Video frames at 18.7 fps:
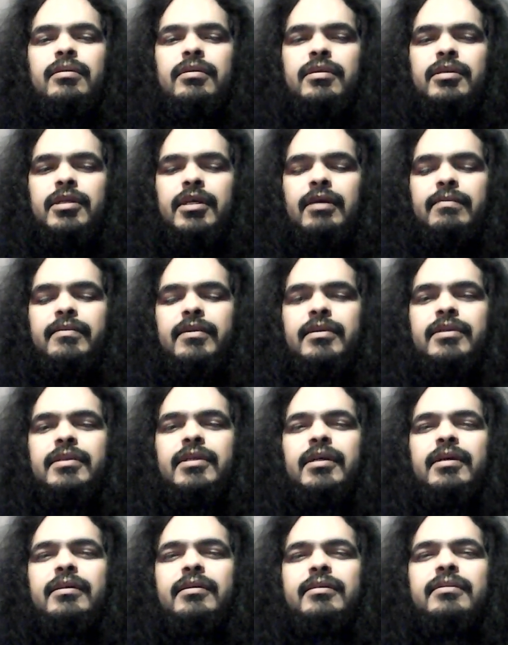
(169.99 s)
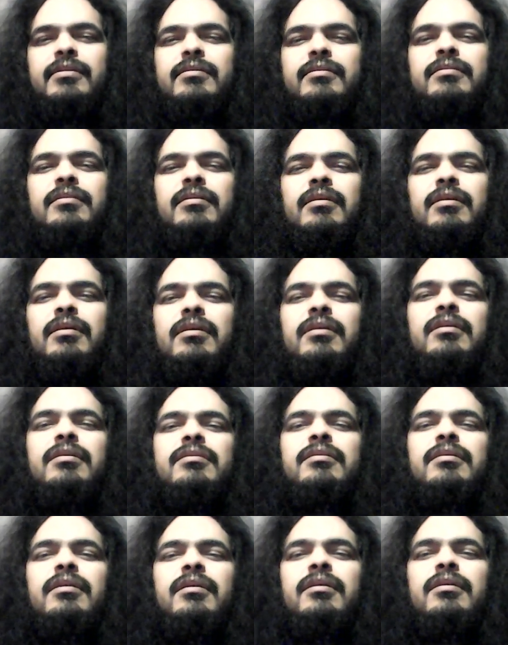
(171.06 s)
Chapter 6
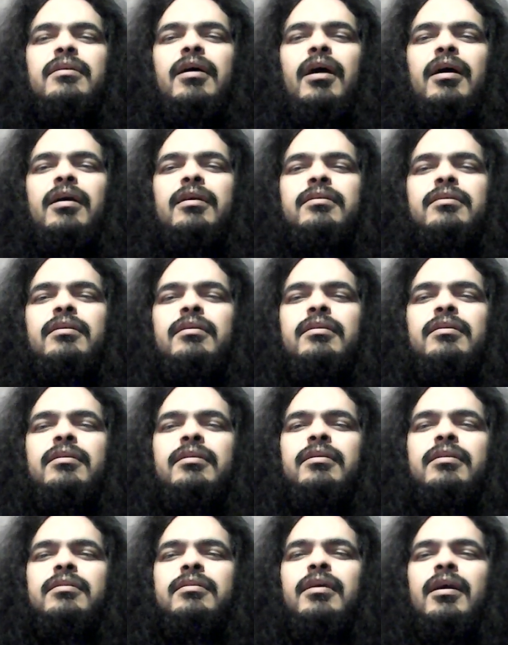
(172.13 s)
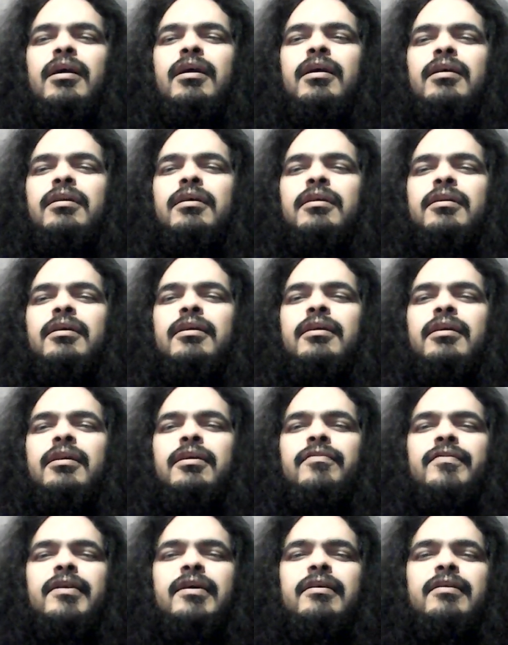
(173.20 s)
is God's goodness and the
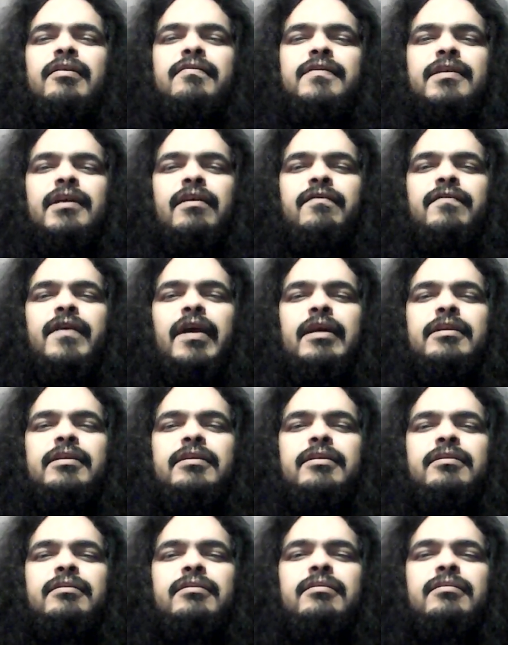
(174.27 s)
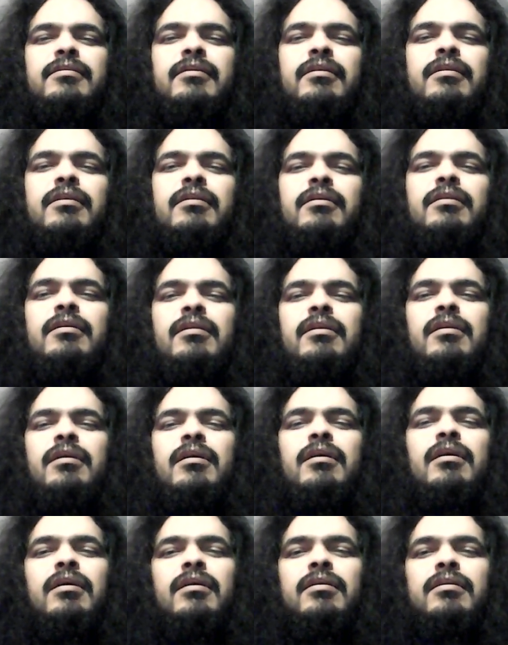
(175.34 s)
gift of salvation,
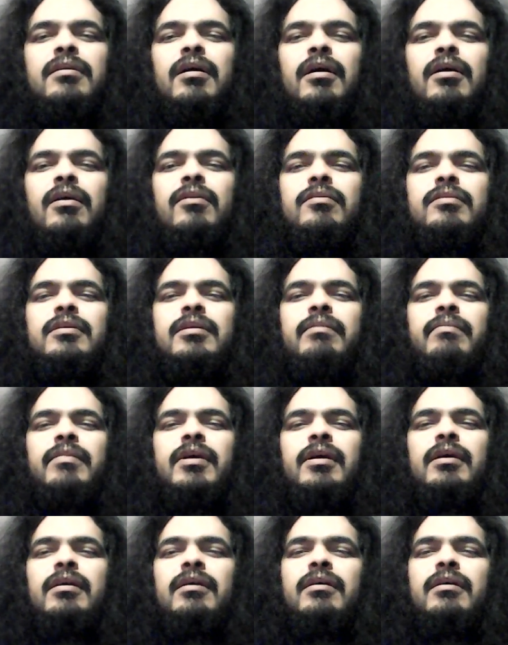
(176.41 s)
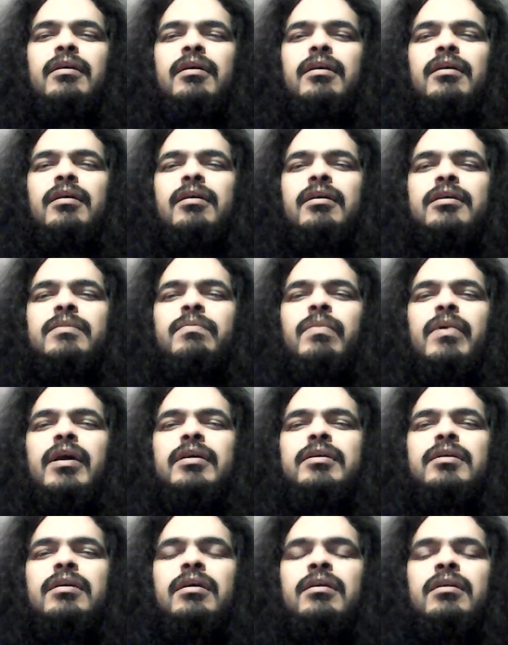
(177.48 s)
the ultimate
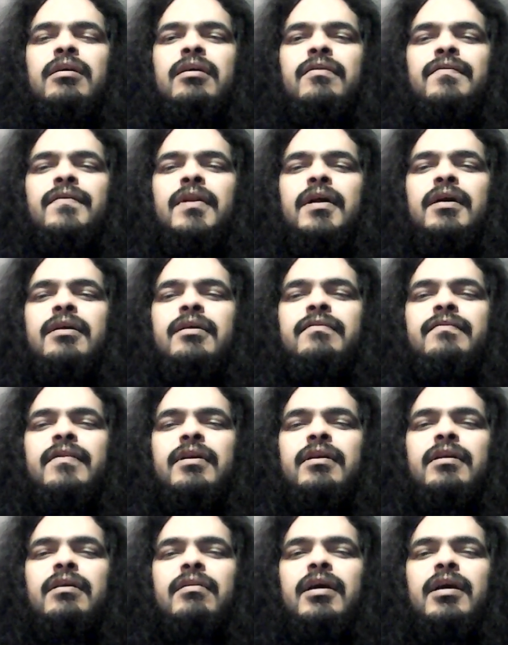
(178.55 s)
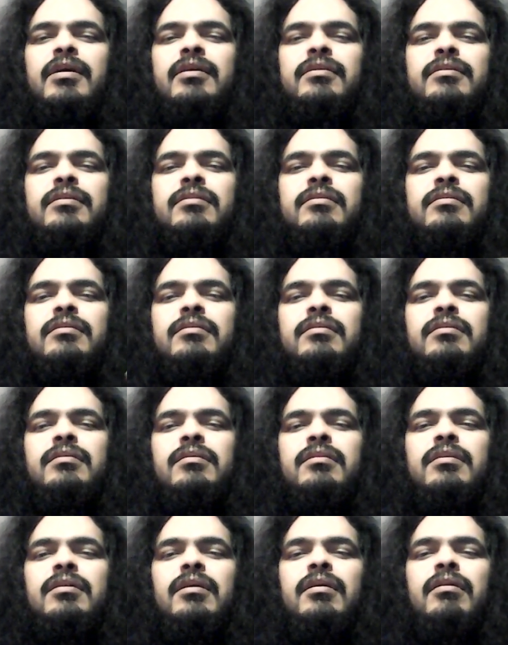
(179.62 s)
expression of love and grace,
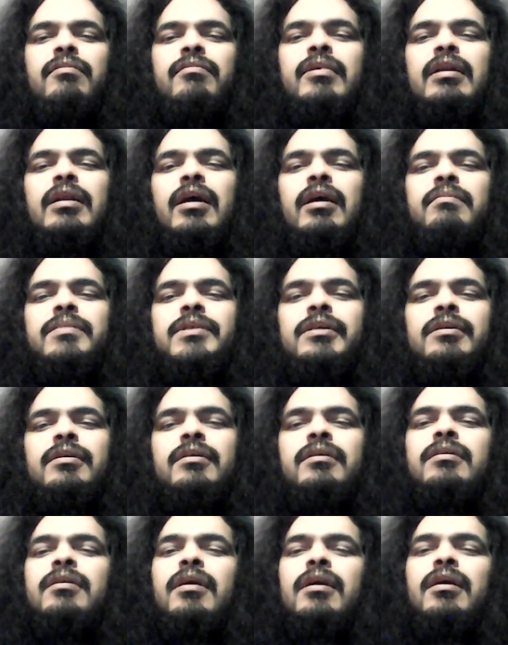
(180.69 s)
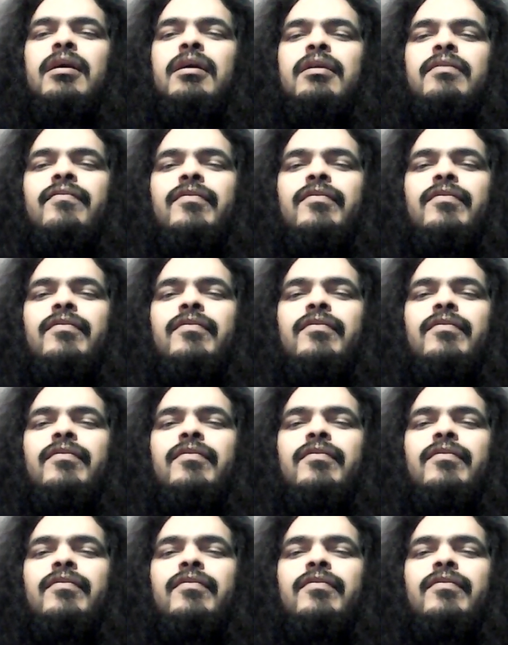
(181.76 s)
redemption and